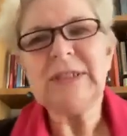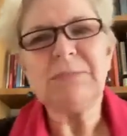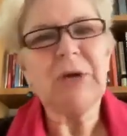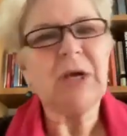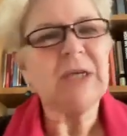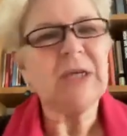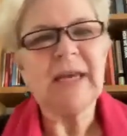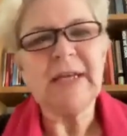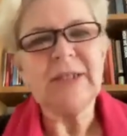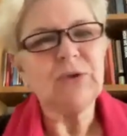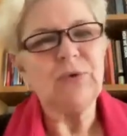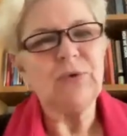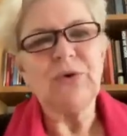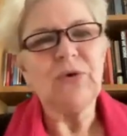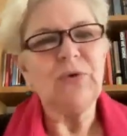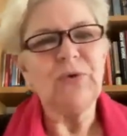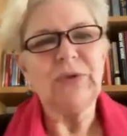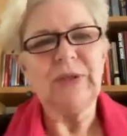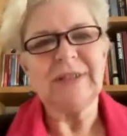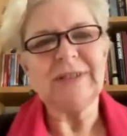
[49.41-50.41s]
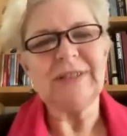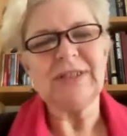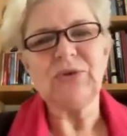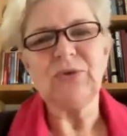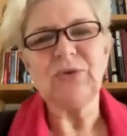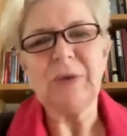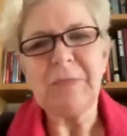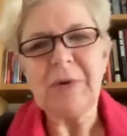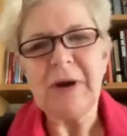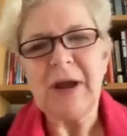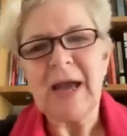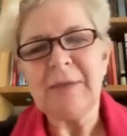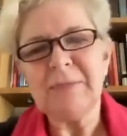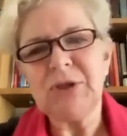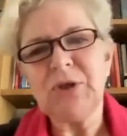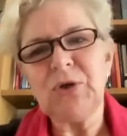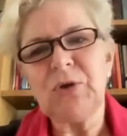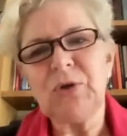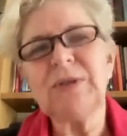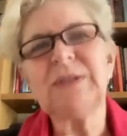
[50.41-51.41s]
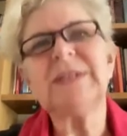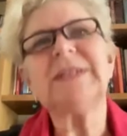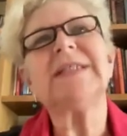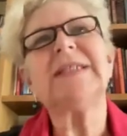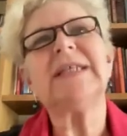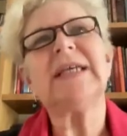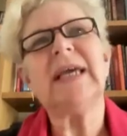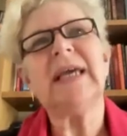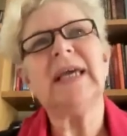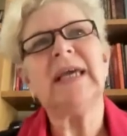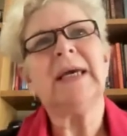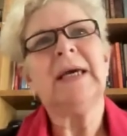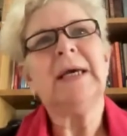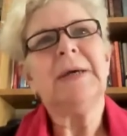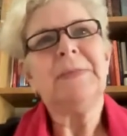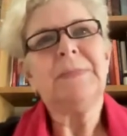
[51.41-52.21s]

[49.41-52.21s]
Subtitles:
because I don't know this story, perhaps you could say